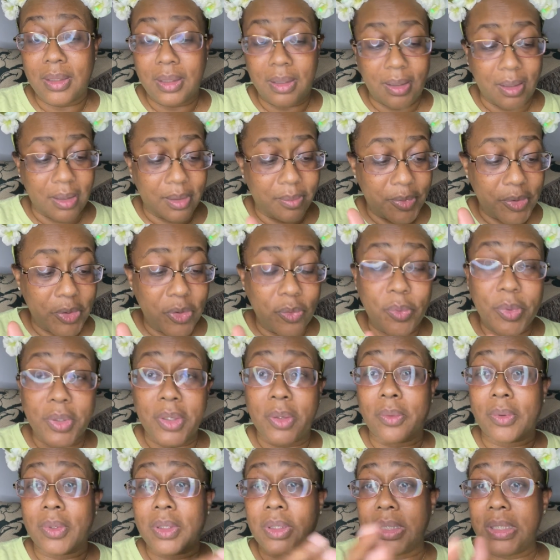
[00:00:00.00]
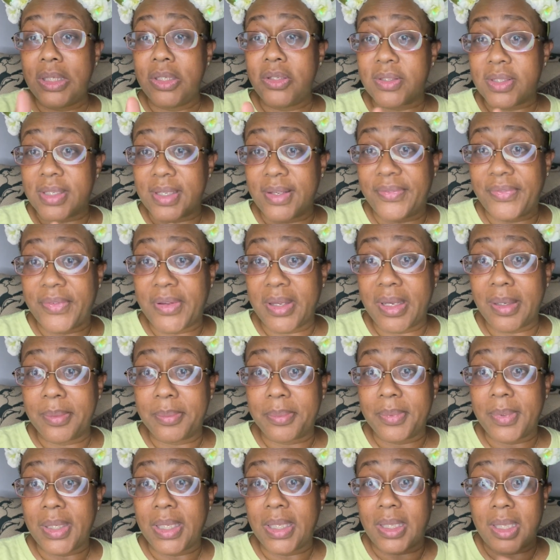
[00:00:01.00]
um, and you want to clean yourself up
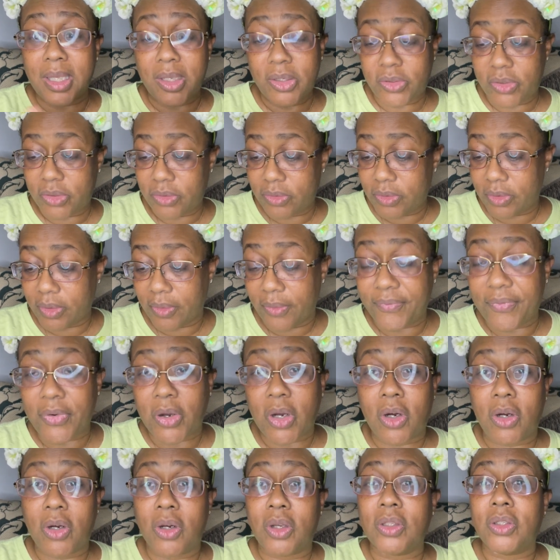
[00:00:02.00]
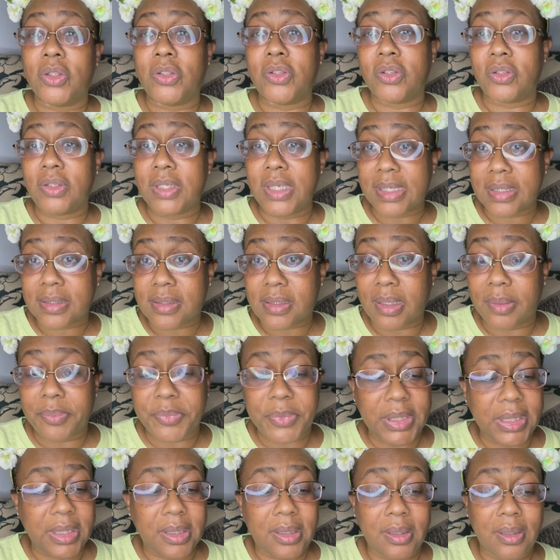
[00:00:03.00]
in case you, you know, fall or you nick
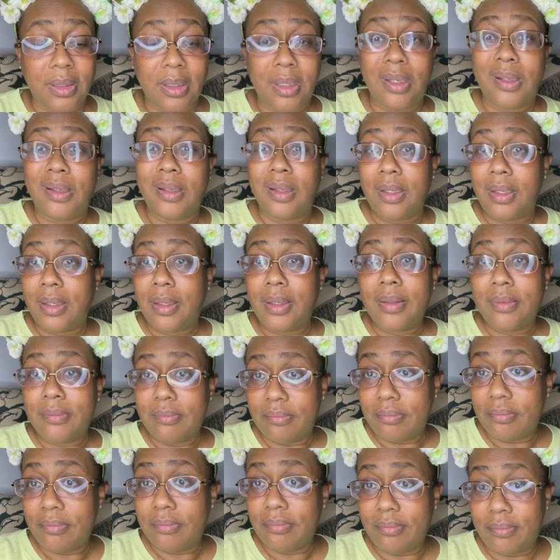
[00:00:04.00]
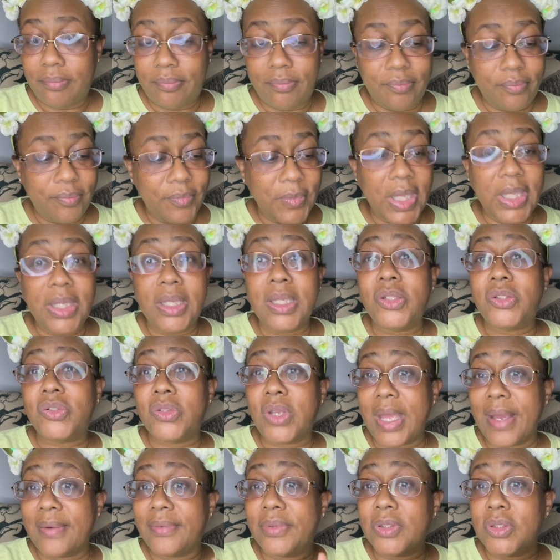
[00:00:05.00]
something, at least you
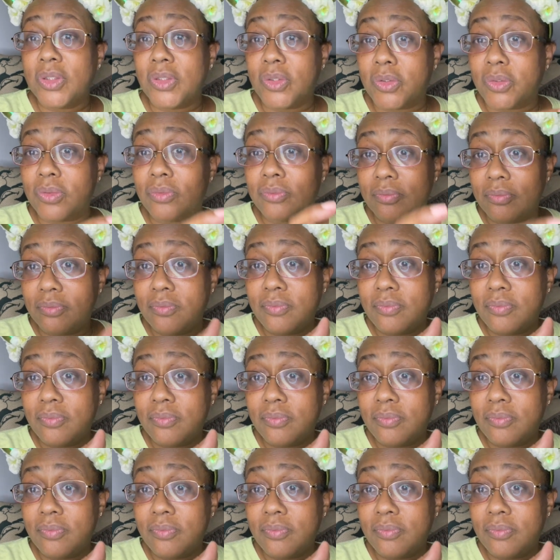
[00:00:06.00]
have a little,